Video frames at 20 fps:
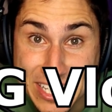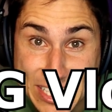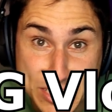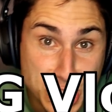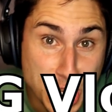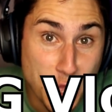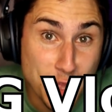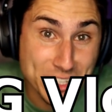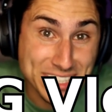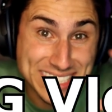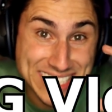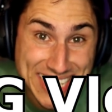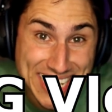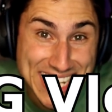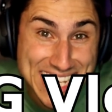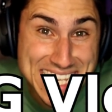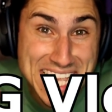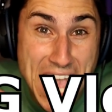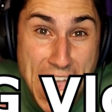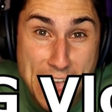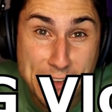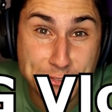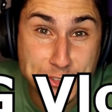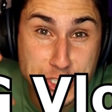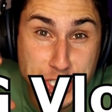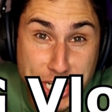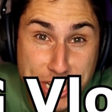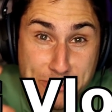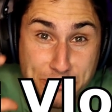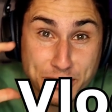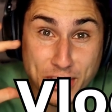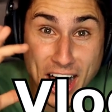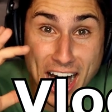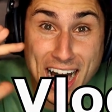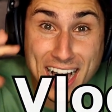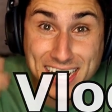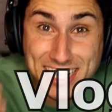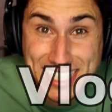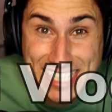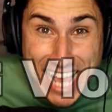It's called TFG
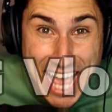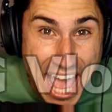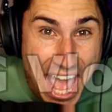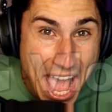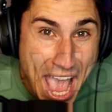Vlogs,